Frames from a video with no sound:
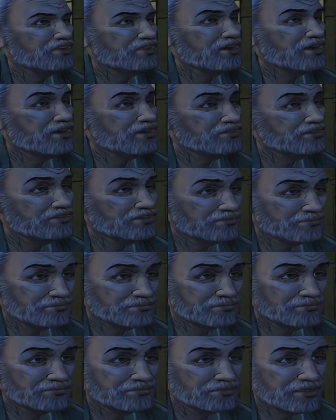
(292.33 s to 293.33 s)
I walked around
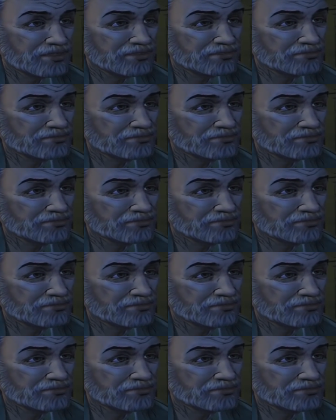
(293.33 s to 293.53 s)
with my guts